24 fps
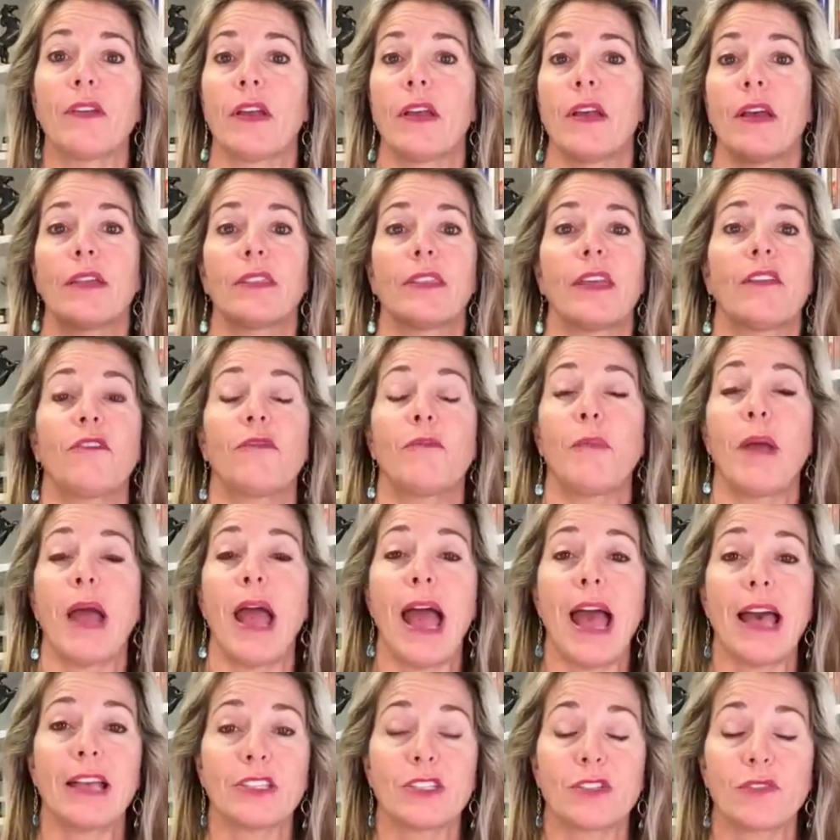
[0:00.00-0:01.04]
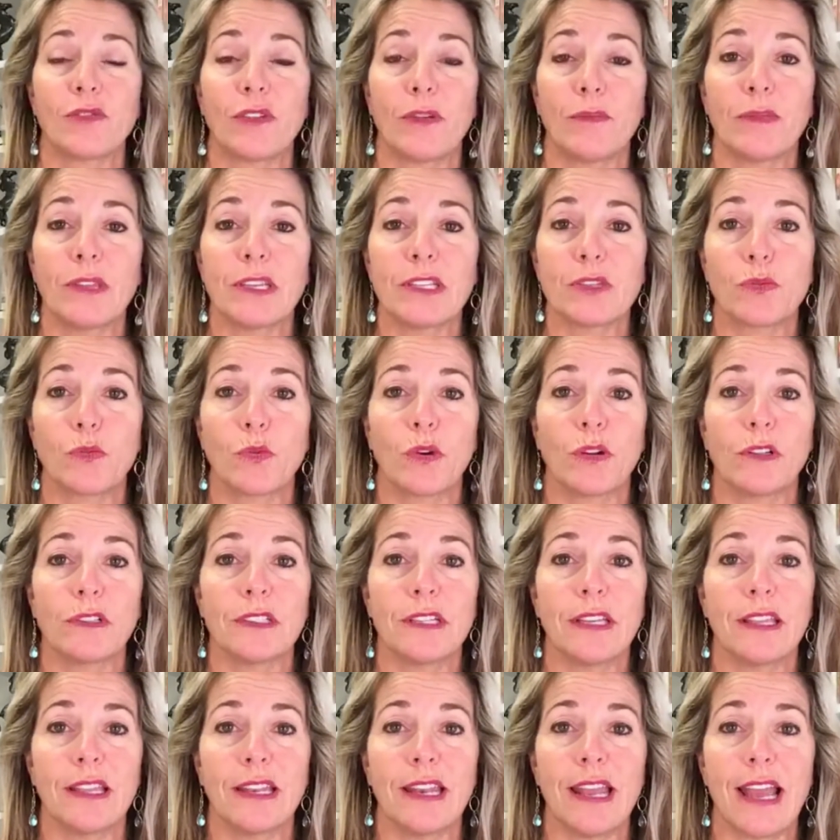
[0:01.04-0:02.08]
they've passed from this world to
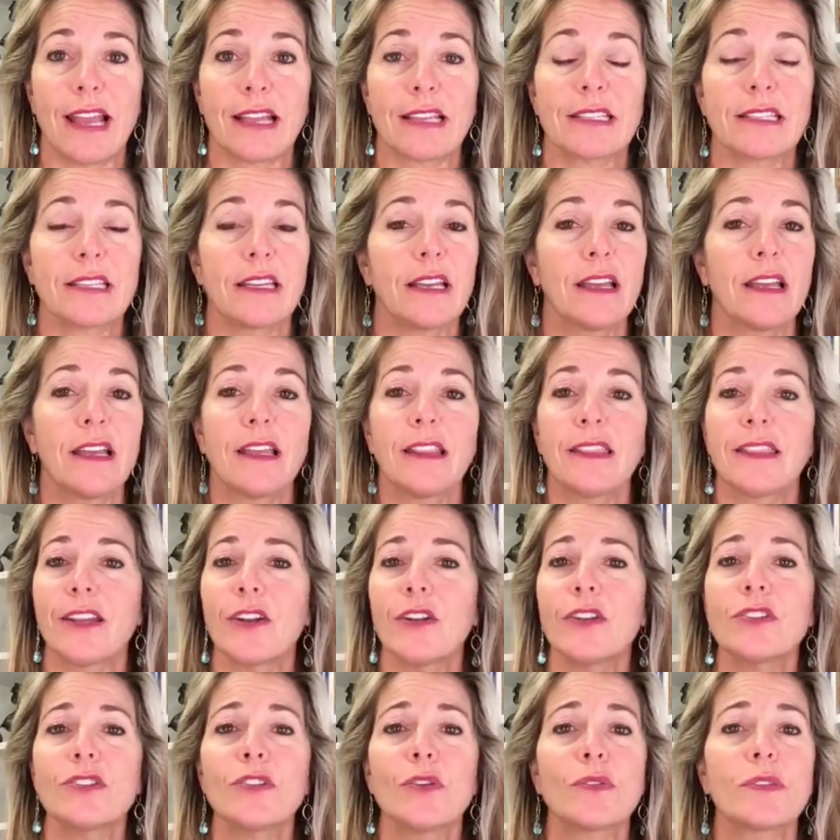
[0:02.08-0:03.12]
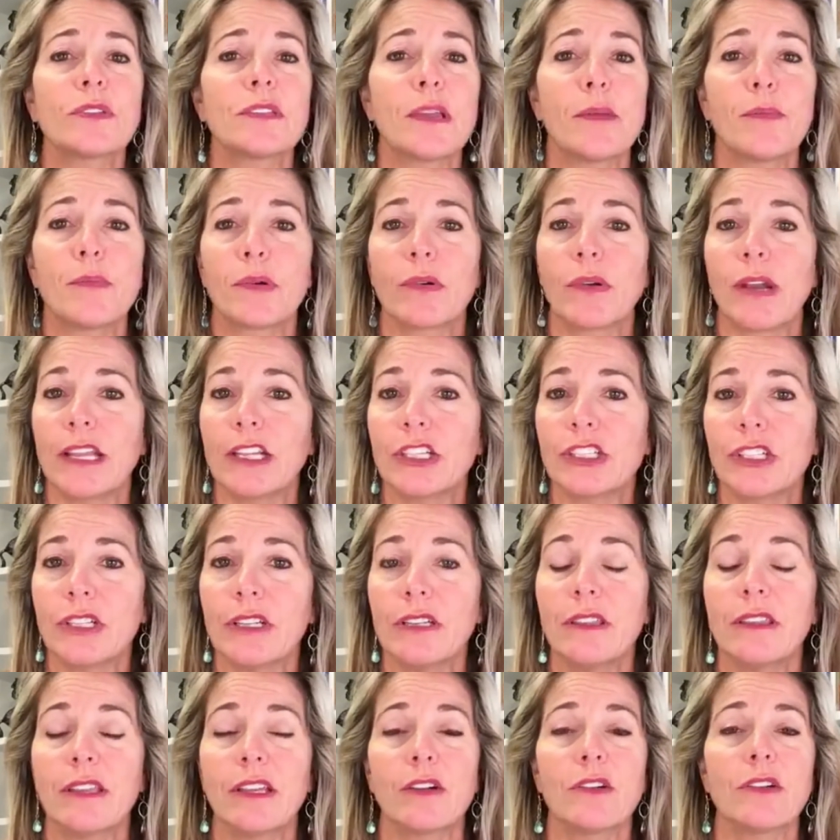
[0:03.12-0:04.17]
the next. There is no separation.
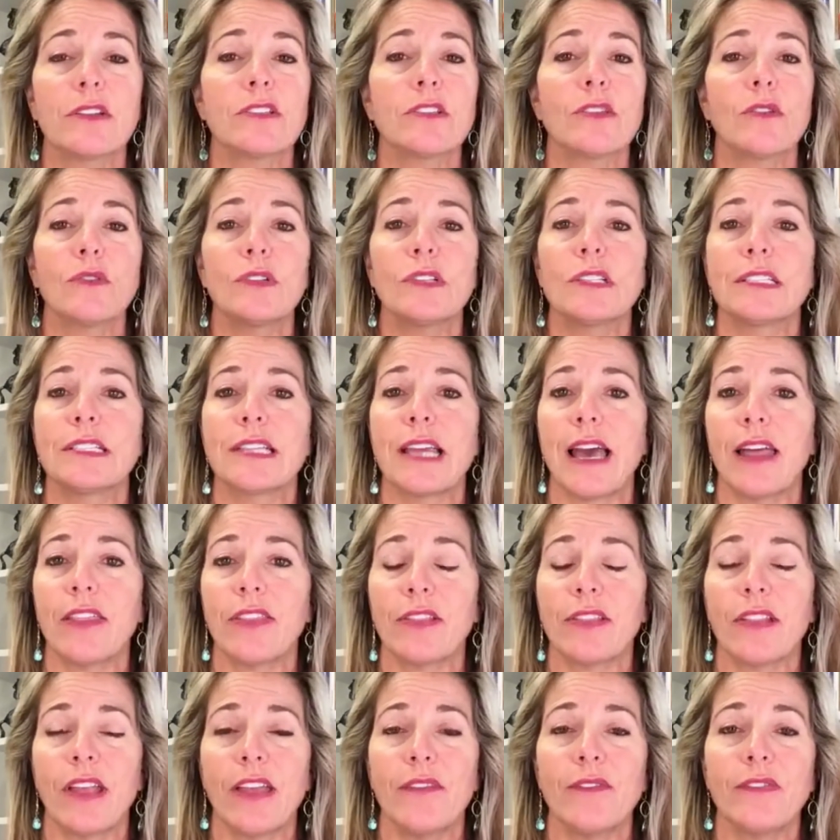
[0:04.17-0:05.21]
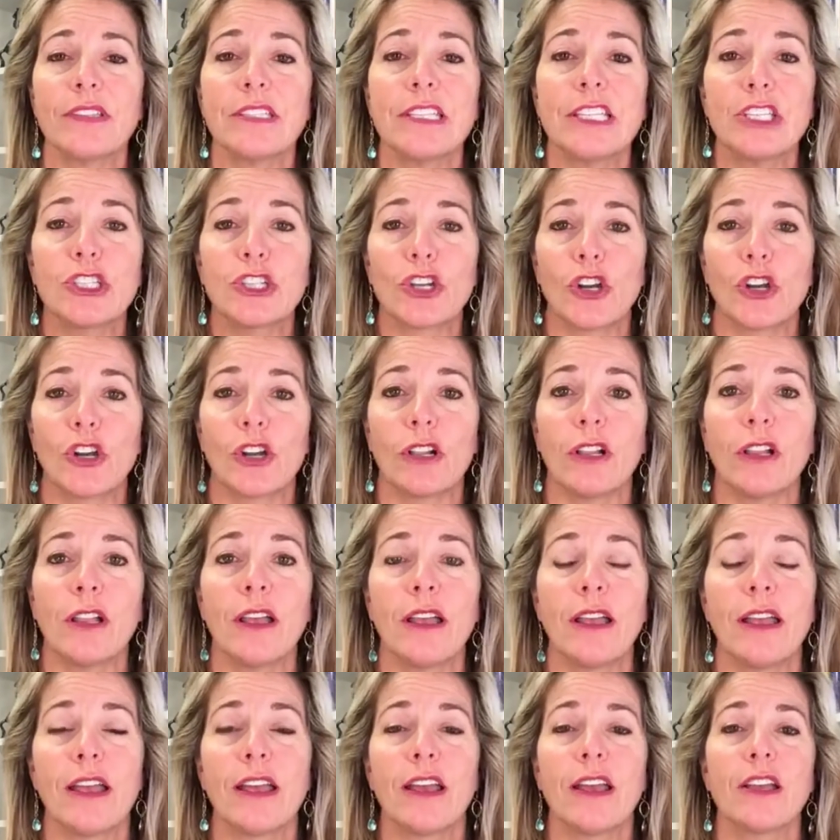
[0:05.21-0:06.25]
There is no death. Life is eternal.
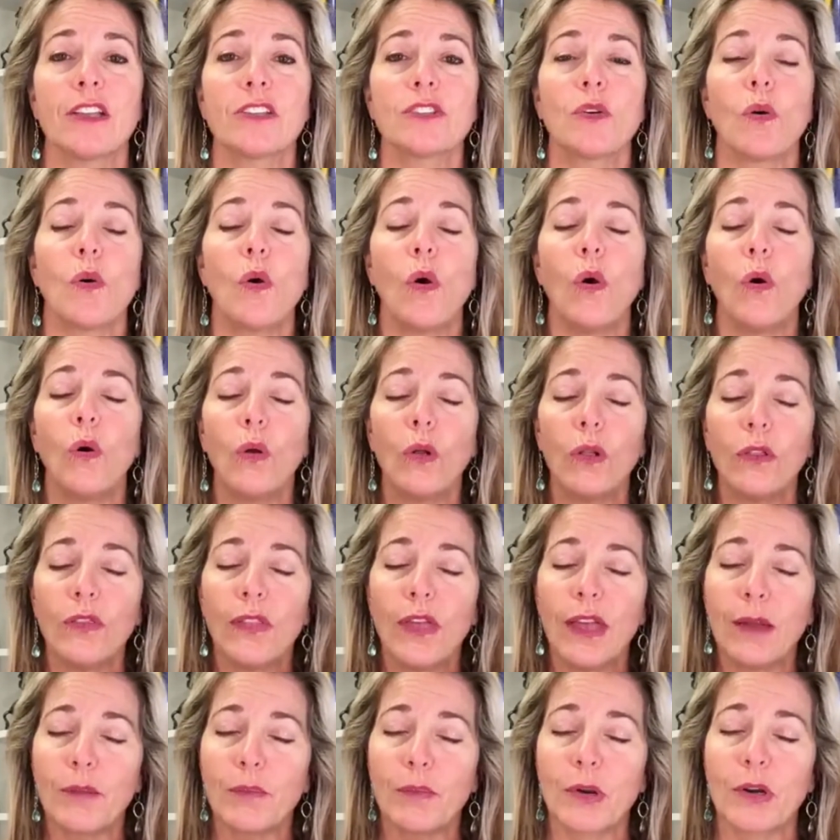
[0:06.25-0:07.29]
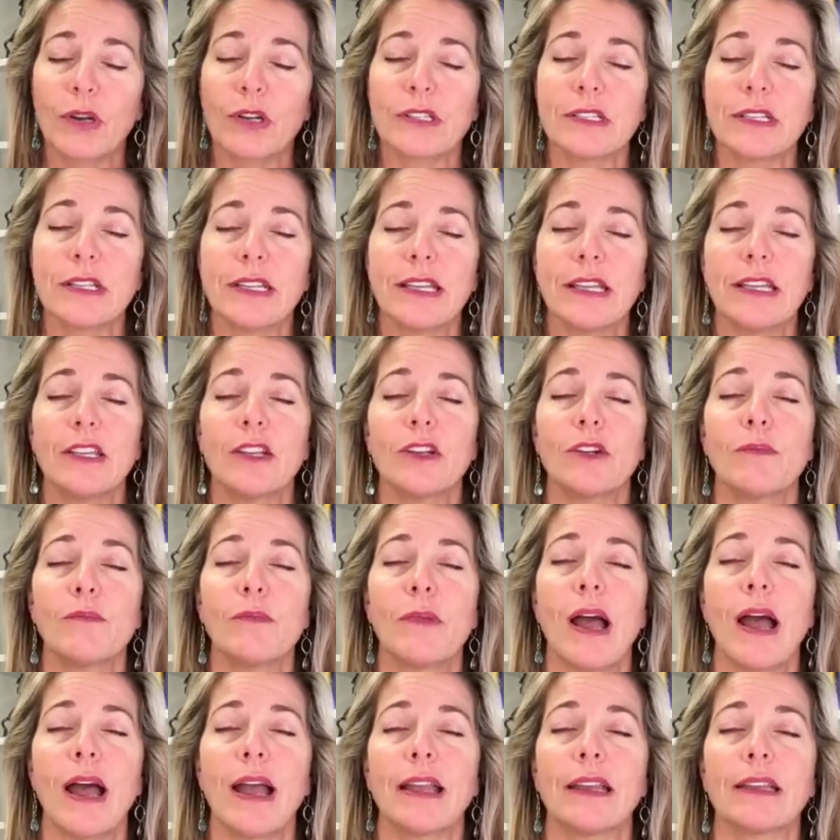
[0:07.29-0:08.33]
So hold that person in your
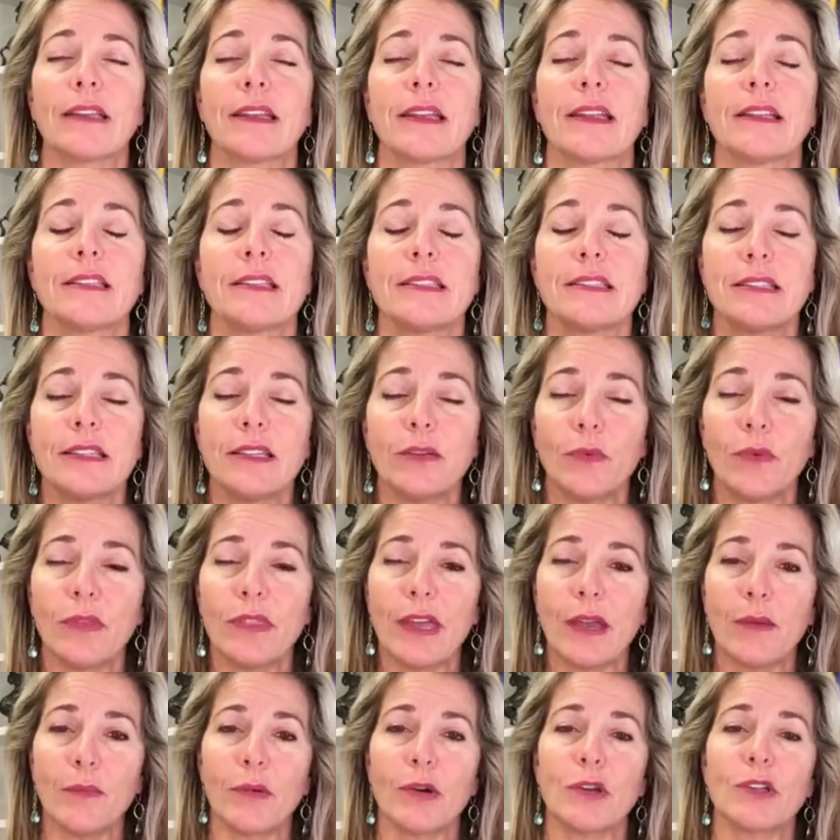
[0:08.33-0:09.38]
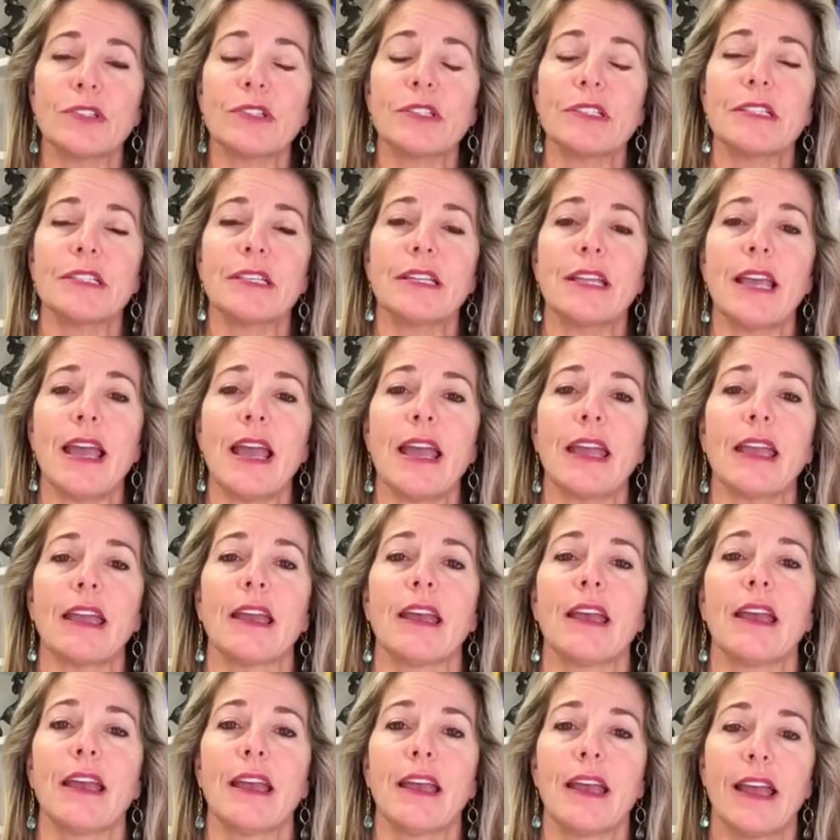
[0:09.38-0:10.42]
mind and sit with that person today
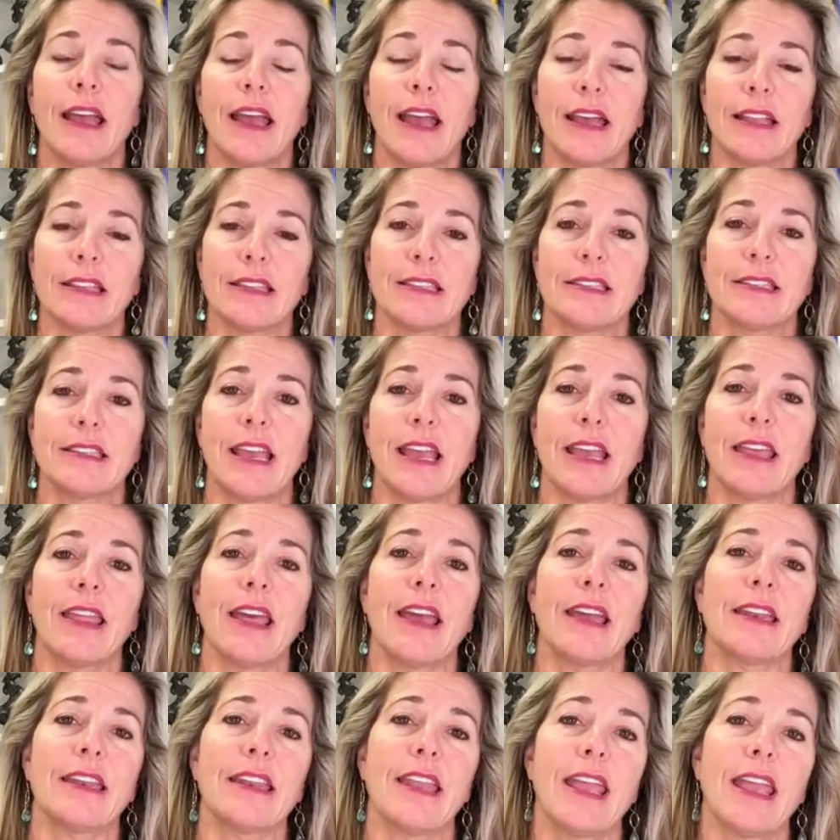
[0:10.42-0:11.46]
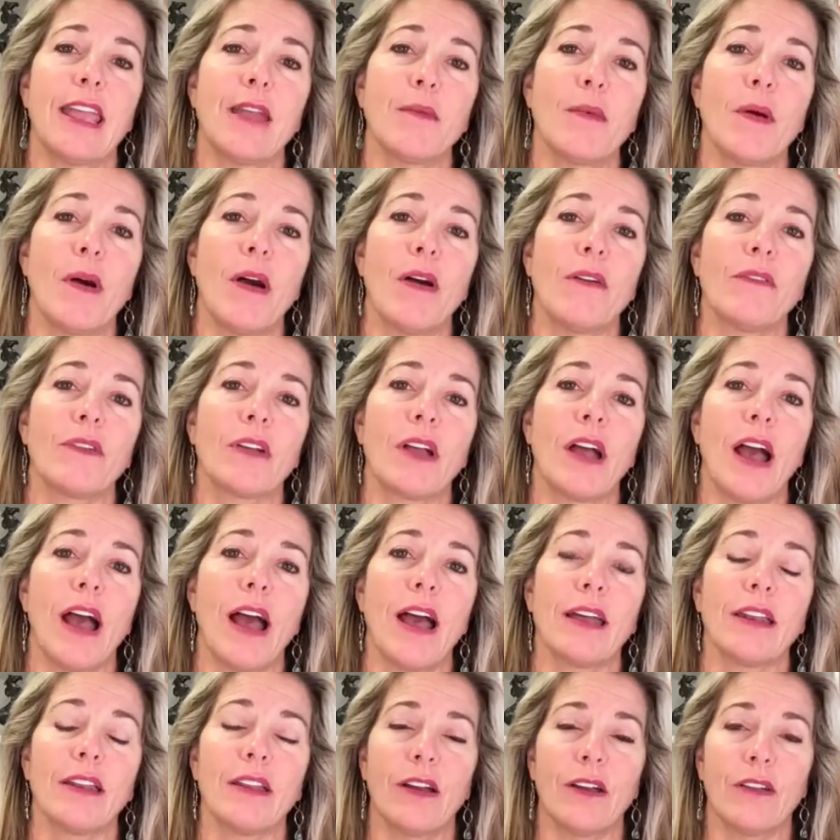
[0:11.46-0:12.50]
and say that name of
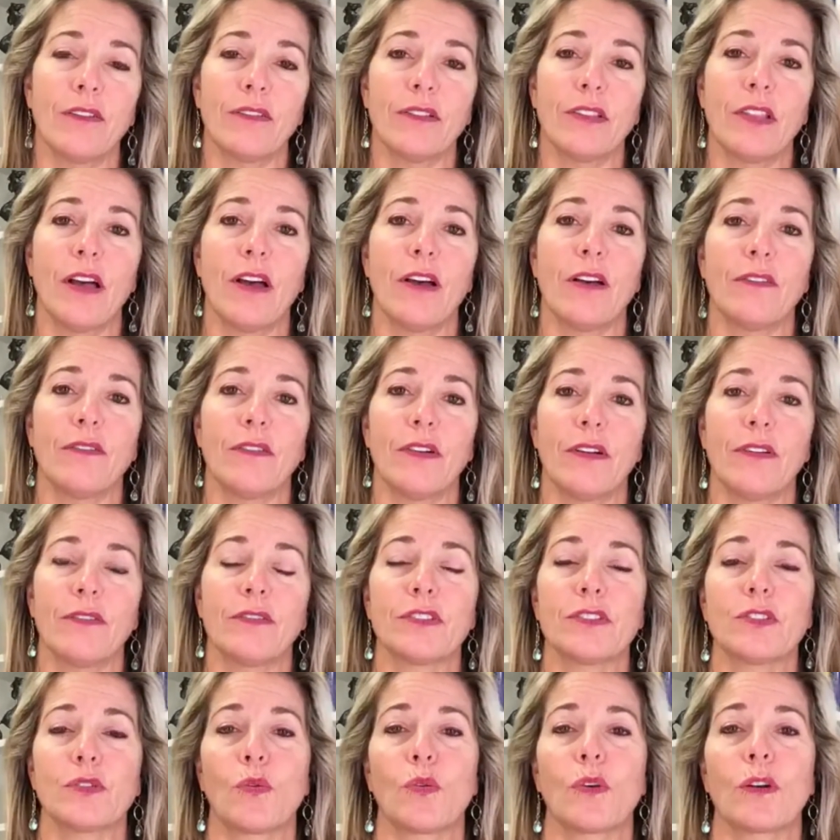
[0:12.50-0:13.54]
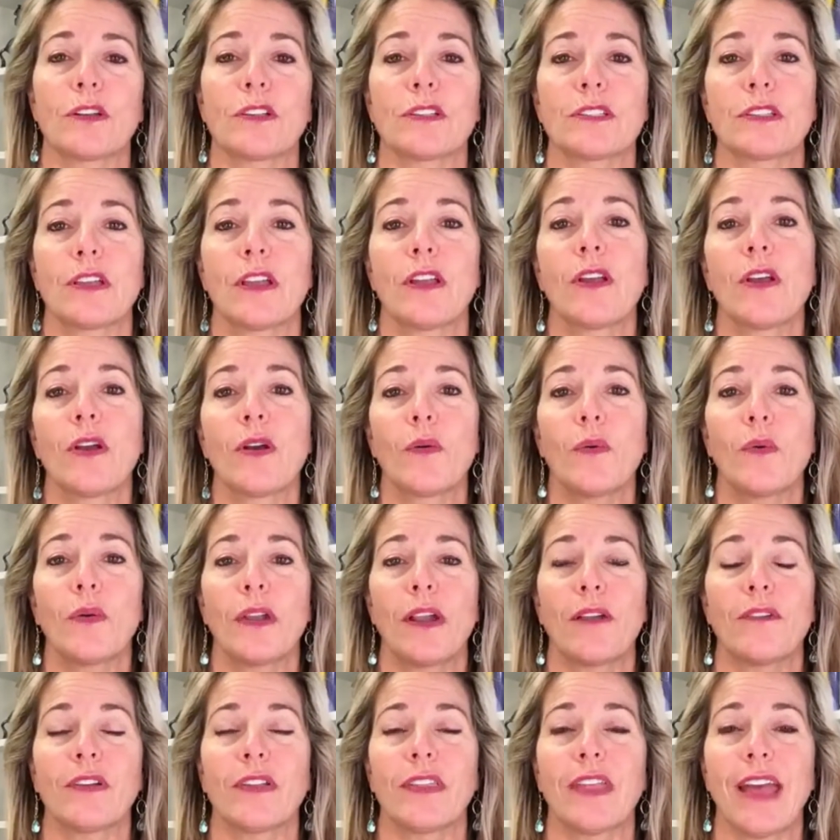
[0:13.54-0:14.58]
God, of love, of source,
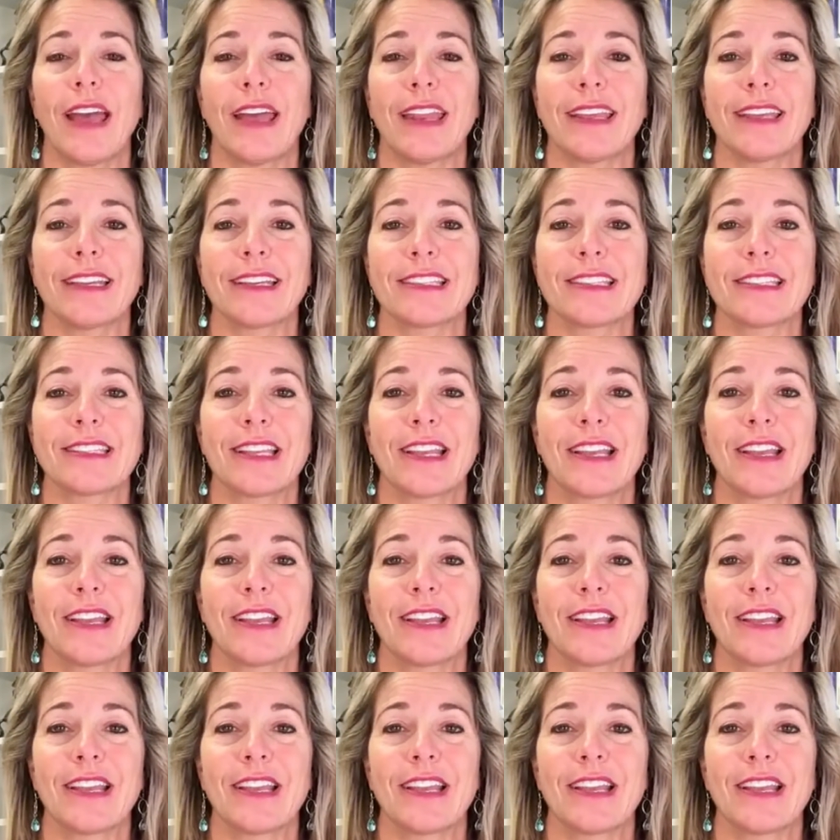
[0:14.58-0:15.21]
whatever that is,